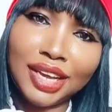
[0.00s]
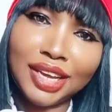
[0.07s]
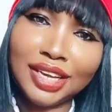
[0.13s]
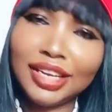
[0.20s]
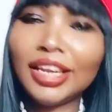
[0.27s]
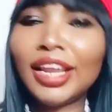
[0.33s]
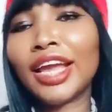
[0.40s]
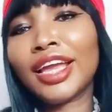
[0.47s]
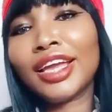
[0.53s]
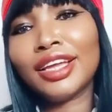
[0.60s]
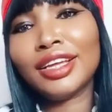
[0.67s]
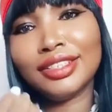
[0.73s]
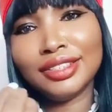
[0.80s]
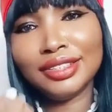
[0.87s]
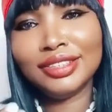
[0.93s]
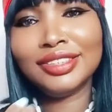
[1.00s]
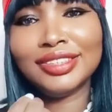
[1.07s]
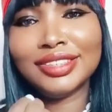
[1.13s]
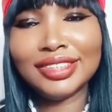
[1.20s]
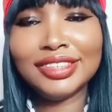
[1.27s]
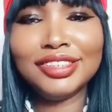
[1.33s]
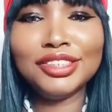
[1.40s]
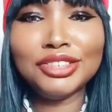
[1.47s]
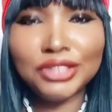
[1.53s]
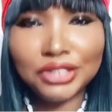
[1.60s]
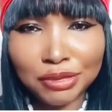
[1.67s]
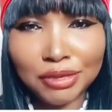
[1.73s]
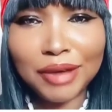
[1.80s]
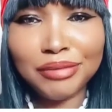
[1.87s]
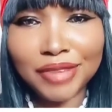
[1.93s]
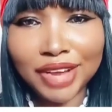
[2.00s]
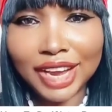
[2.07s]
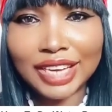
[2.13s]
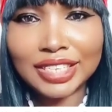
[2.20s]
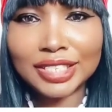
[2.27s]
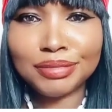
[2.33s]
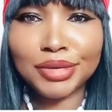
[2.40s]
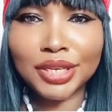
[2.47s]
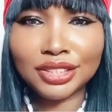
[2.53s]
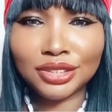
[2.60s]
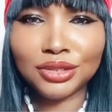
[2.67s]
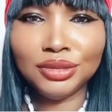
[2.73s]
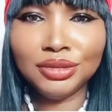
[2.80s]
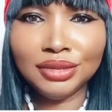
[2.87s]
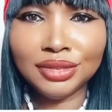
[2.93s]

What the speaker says: like a human being can speak too.